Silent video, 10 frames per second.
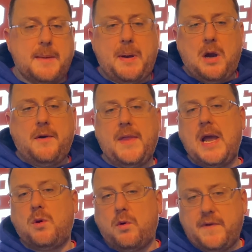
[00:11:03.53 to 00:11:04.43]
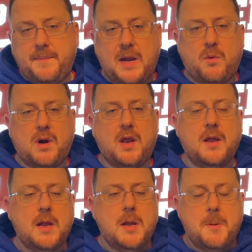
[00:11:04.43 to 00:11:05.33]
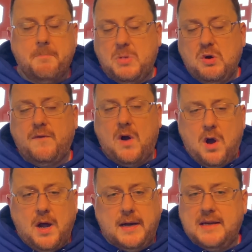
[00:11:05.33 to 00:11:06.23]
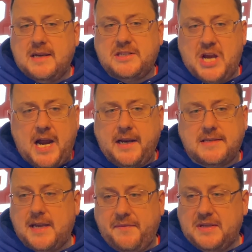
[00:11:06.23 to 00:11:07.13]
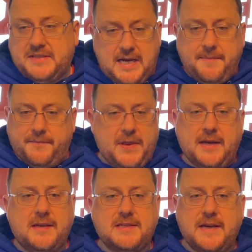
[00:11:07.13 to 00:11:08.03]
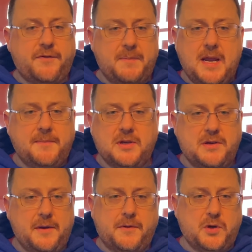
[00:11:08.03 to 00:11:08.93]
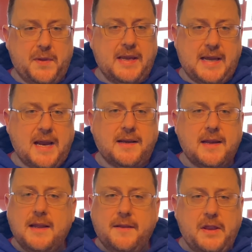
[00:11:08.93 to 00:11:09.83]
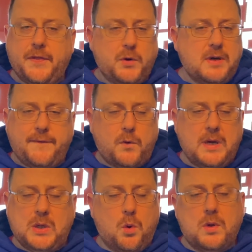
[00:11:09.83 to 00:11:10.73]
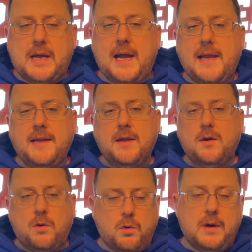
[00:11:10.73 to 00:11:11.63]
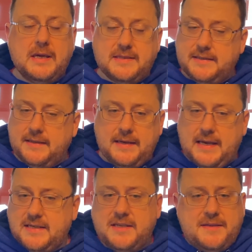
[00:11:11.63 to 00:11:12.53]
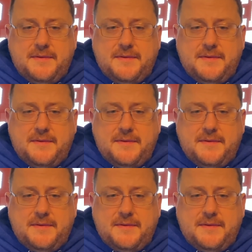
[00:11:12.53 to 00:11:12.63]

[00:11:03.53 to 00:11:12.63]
a part of that or if he might want to move on. And the Jackets have the same thing to see from him. Do they get the 30-40 goal guy, or is his